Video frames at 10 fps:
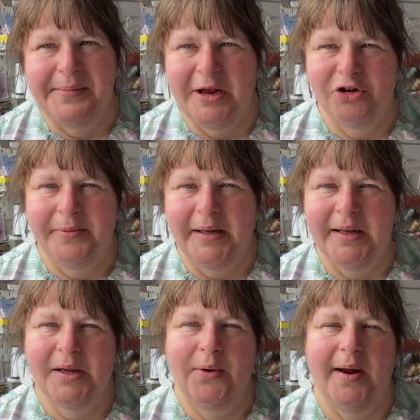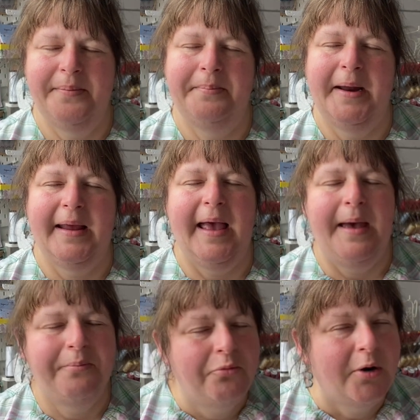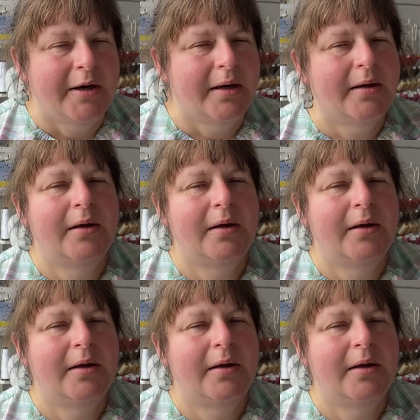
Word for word: measurements so I can make him one